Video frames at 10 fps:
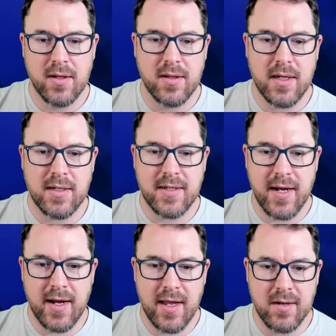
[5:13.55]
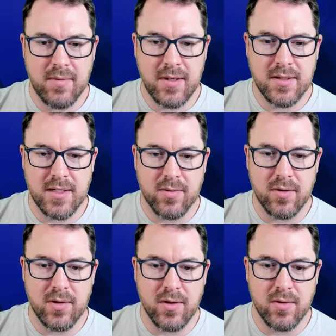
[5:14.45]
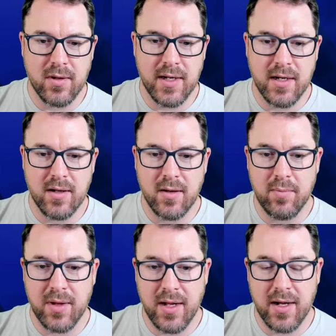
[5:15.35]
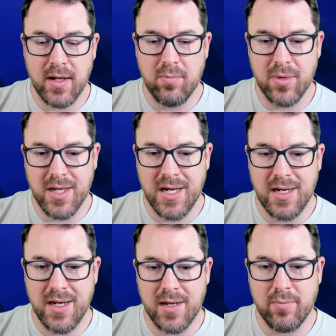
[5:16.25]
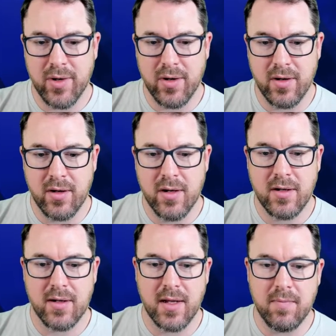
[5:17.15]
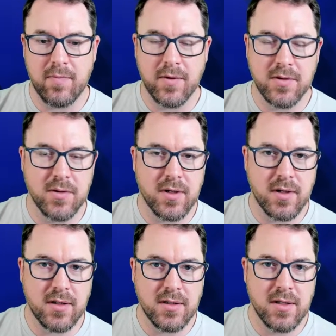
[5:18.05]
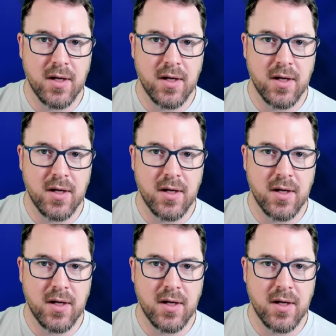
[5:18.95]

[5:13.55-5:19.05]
then attack enemies that were lowered and apply bleed and burn to them for 2 turns.